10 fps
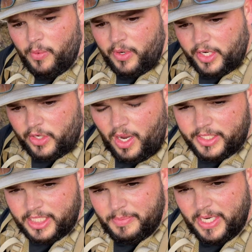we're gonna cross
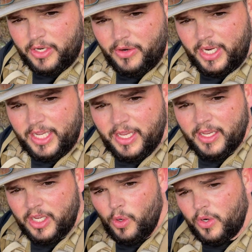this big creek,
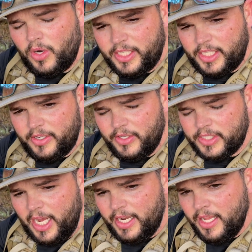go across to the
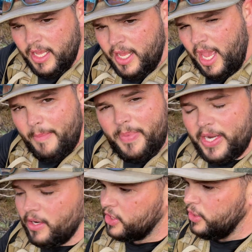hillside, and pick
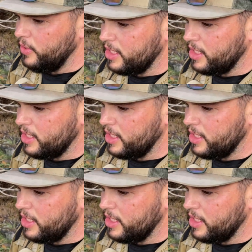our shooting